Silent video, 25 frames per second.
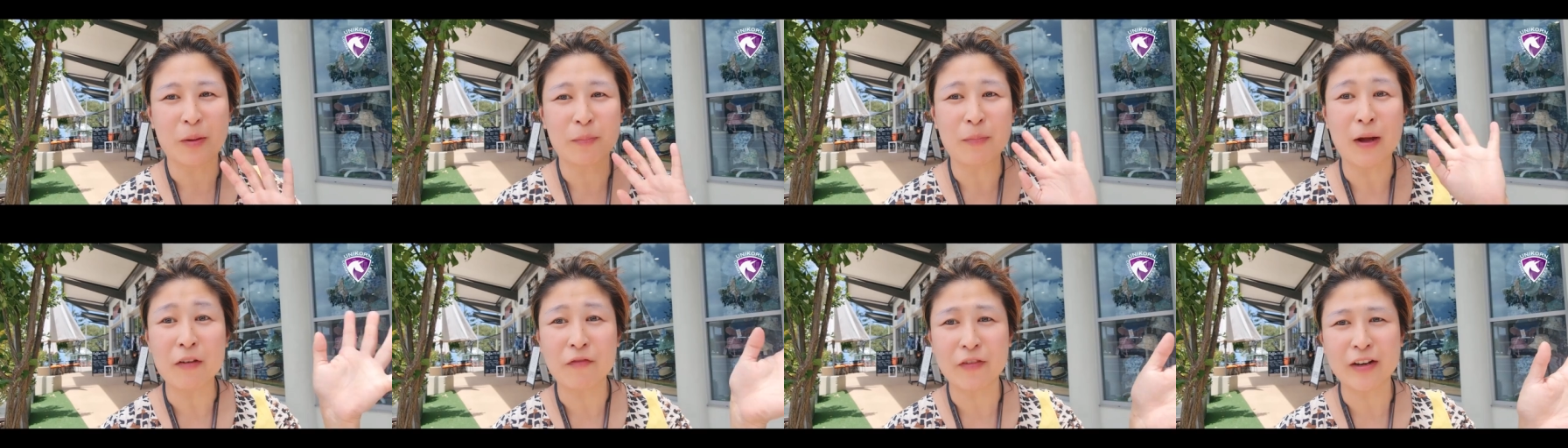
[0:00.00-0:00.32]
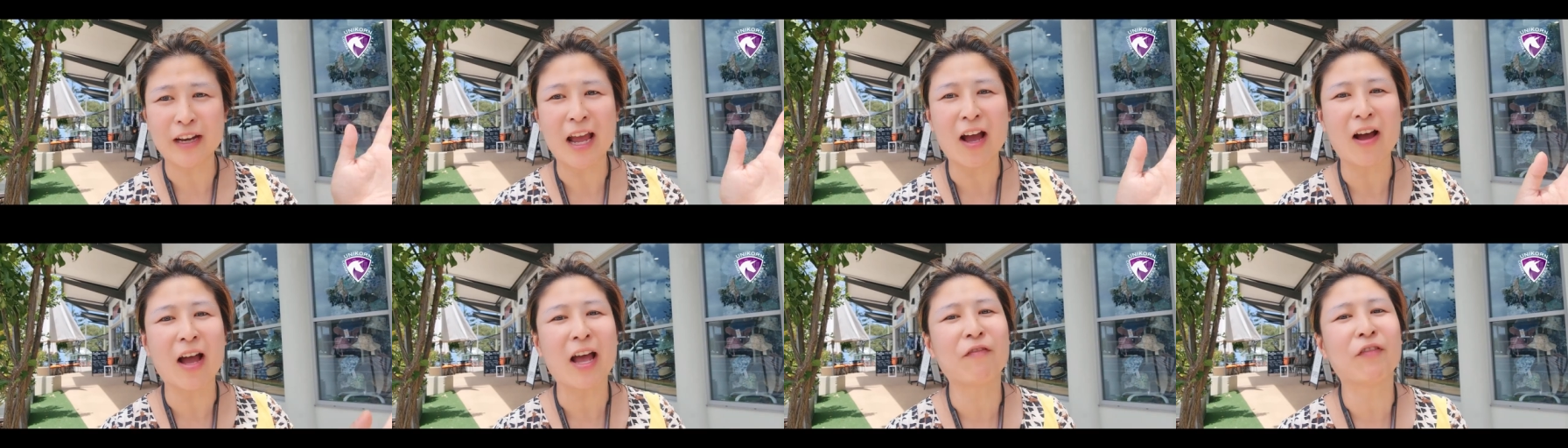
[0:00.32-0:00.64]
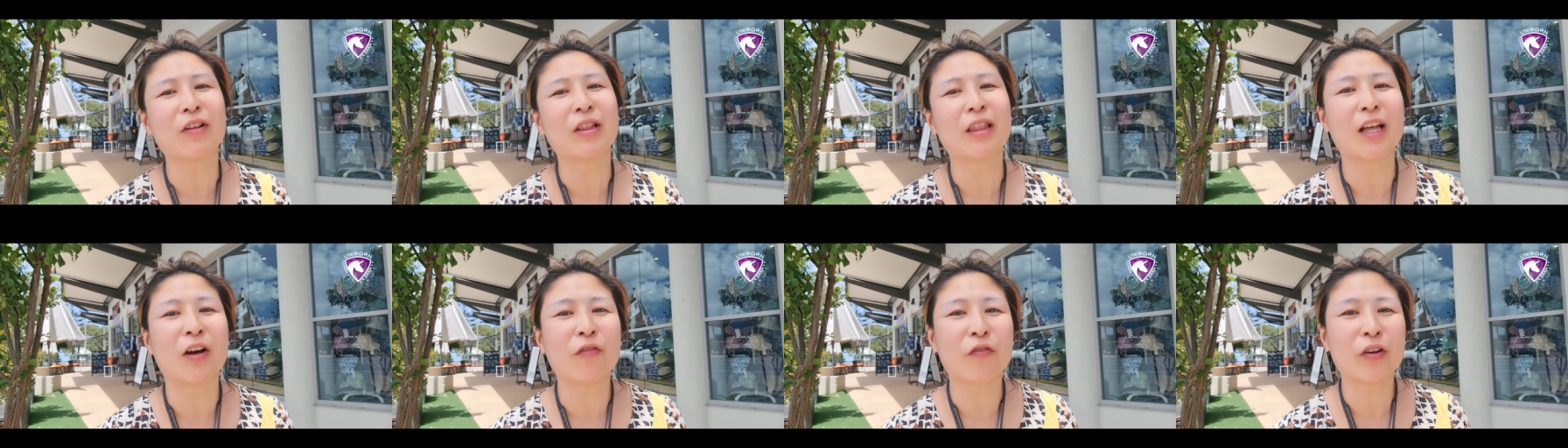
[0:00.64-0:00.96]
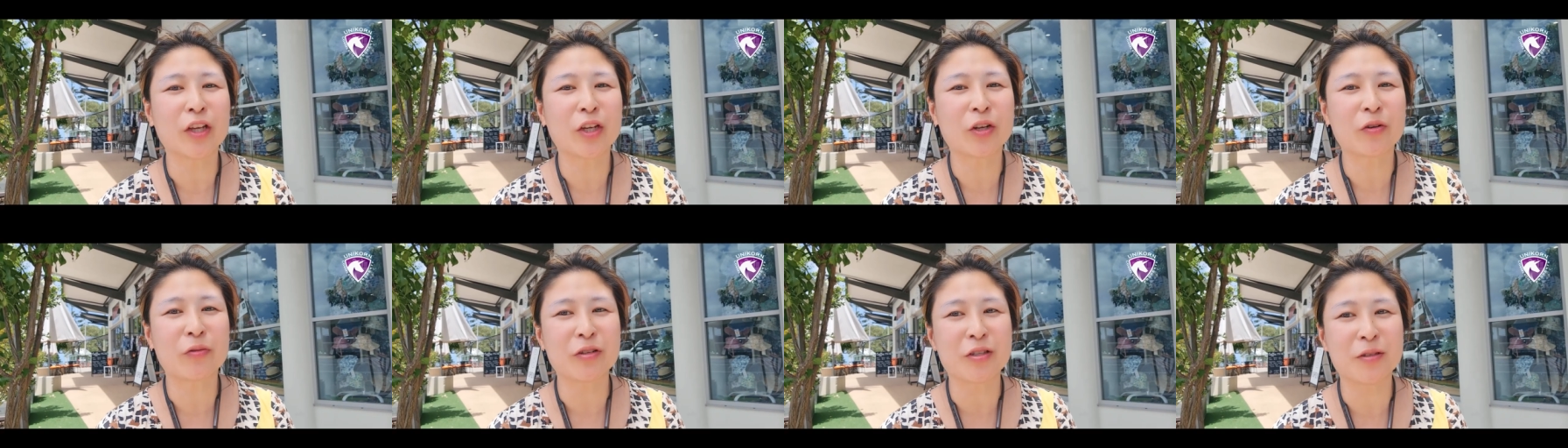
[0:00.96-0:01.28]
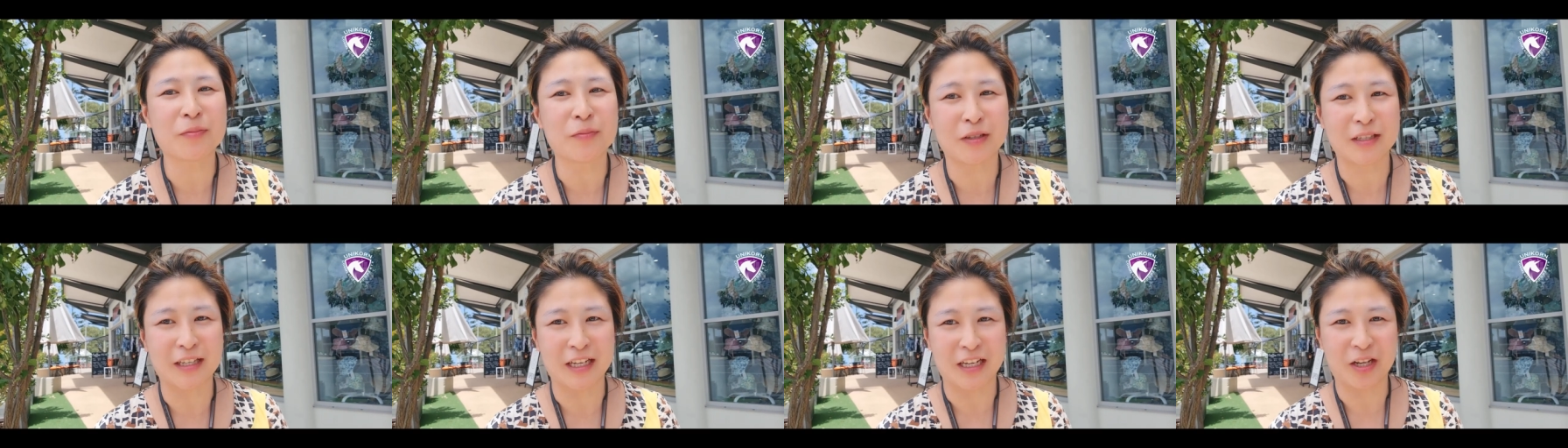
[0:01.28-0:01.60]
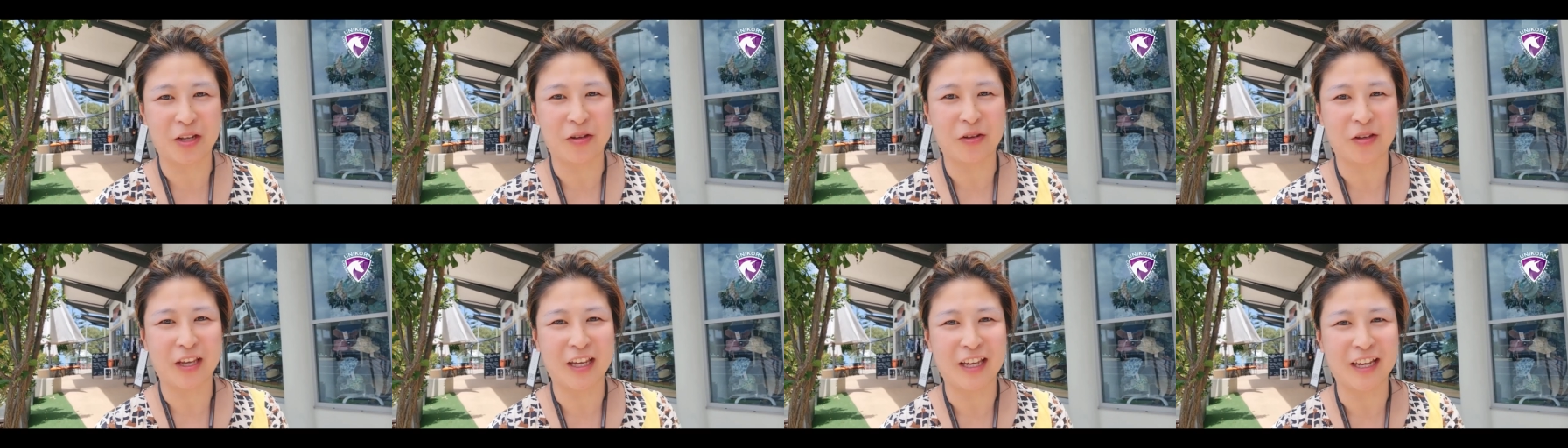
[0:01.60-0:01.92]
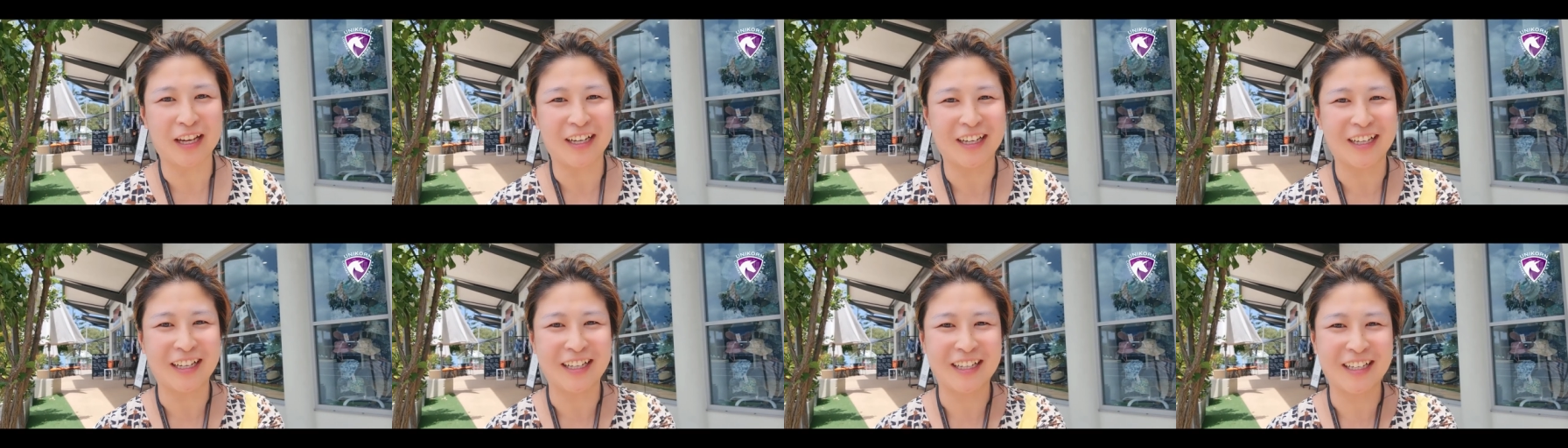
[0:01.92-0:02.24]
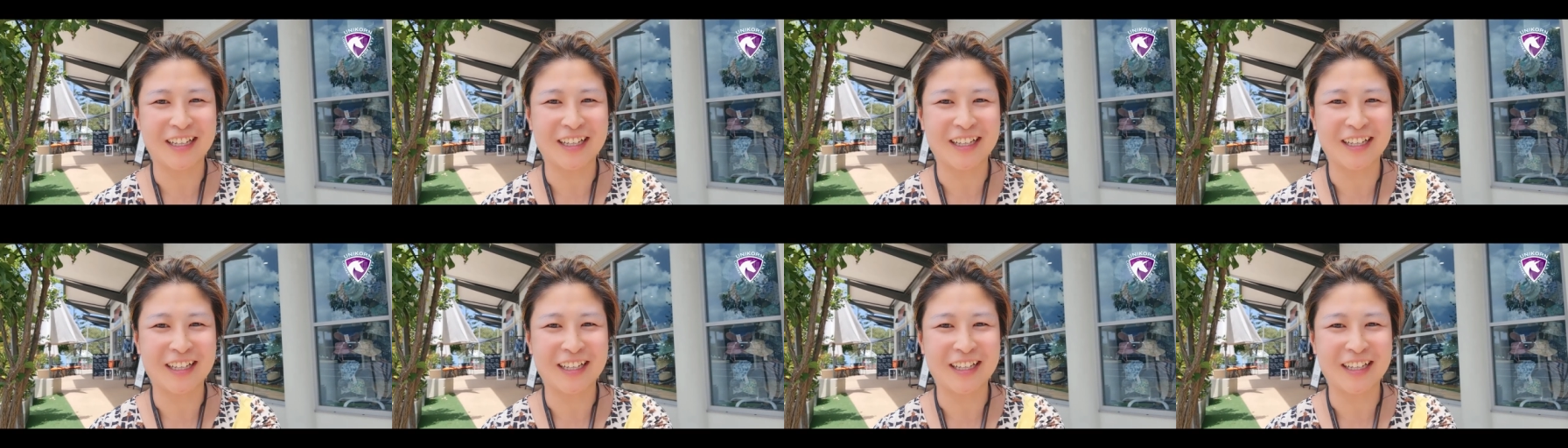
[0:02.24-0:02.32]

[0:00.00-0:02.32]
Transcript: Bye for now. Have a lovely Christmas and New Year.